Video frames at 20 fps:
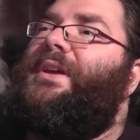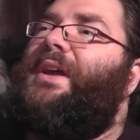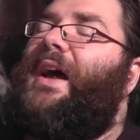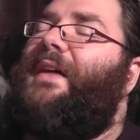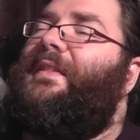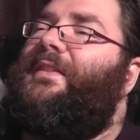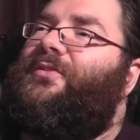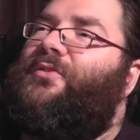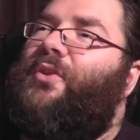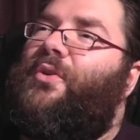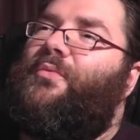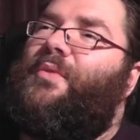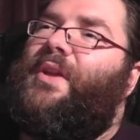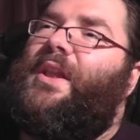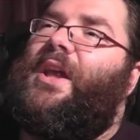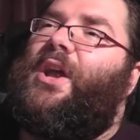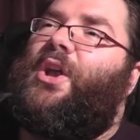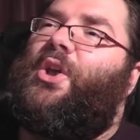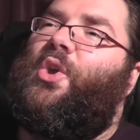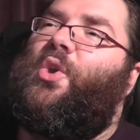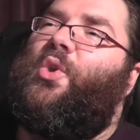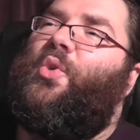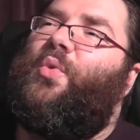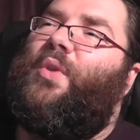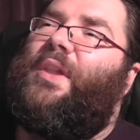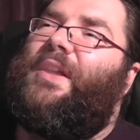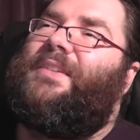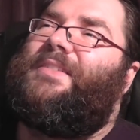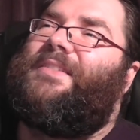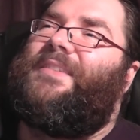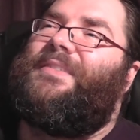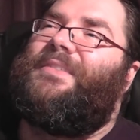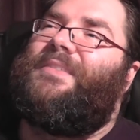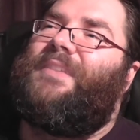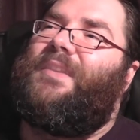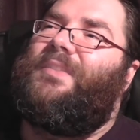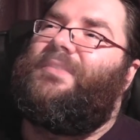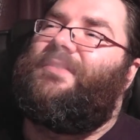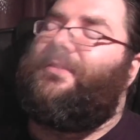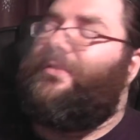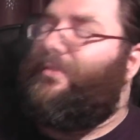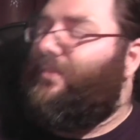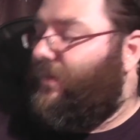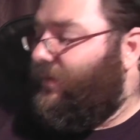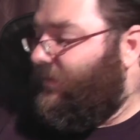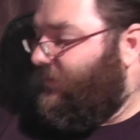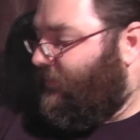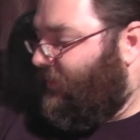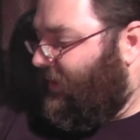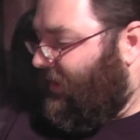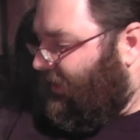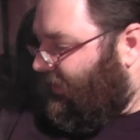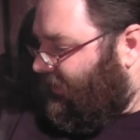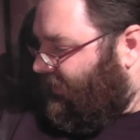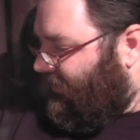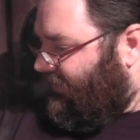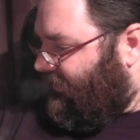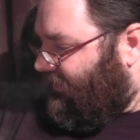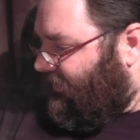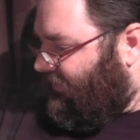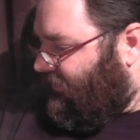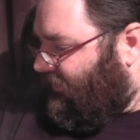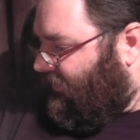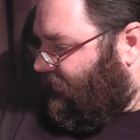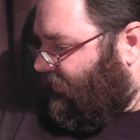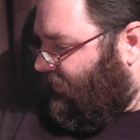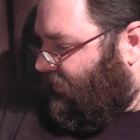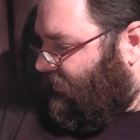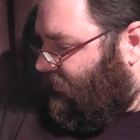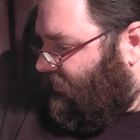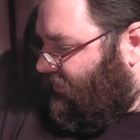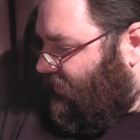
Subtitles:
And there's not really a cooling sensation, so to speak. I know it says there's a...